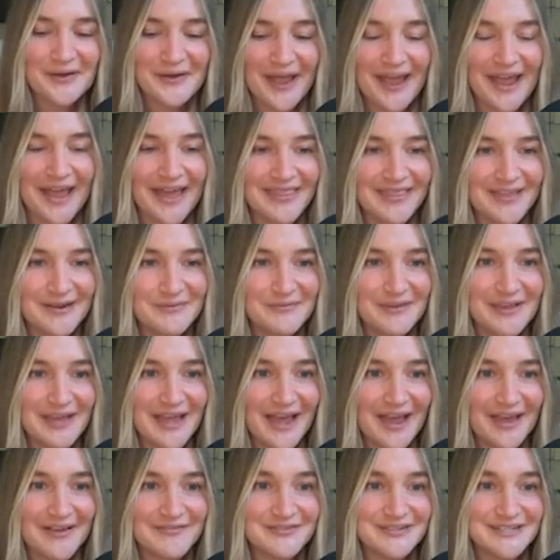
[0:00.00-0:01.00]
Okay, and then we
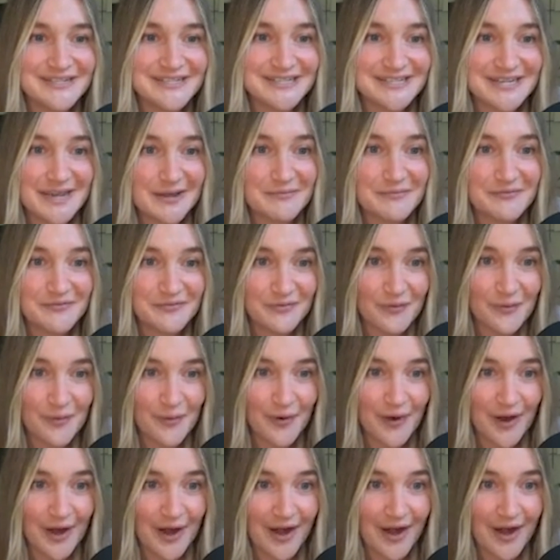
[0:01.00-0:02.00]
have step
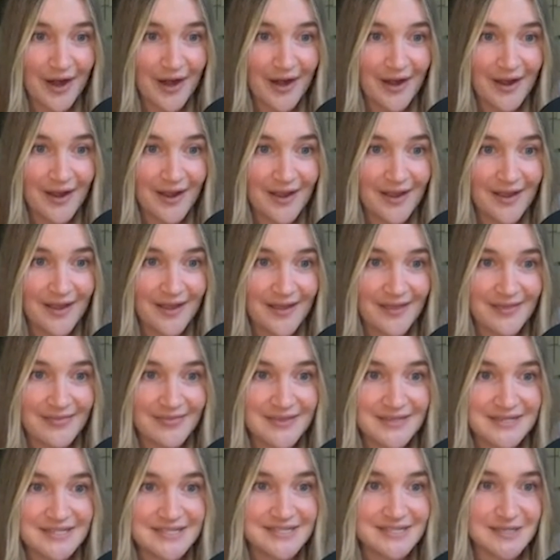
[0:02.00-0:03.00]
4.
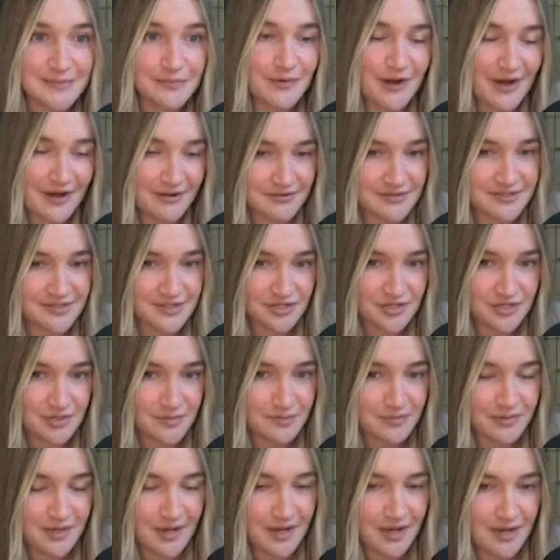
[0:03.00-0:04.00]
This is the bridal
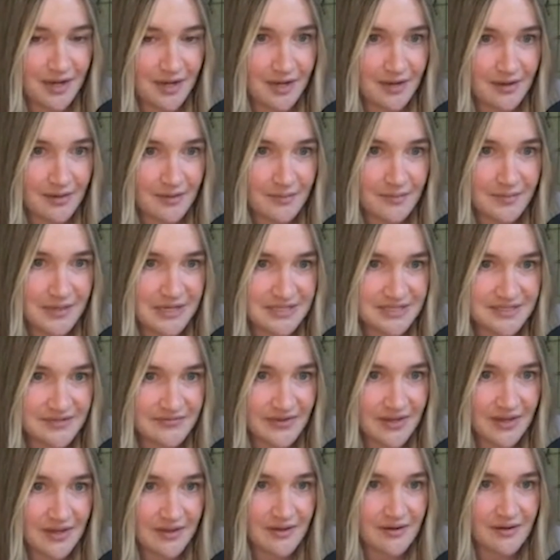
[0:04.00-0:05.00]
session planning piece of
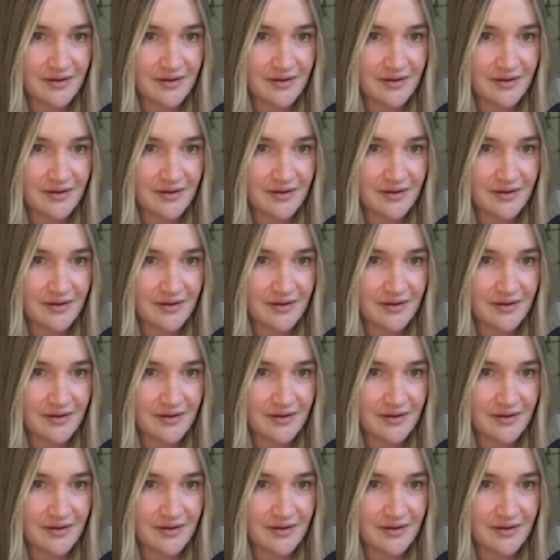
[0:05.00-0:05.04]
it.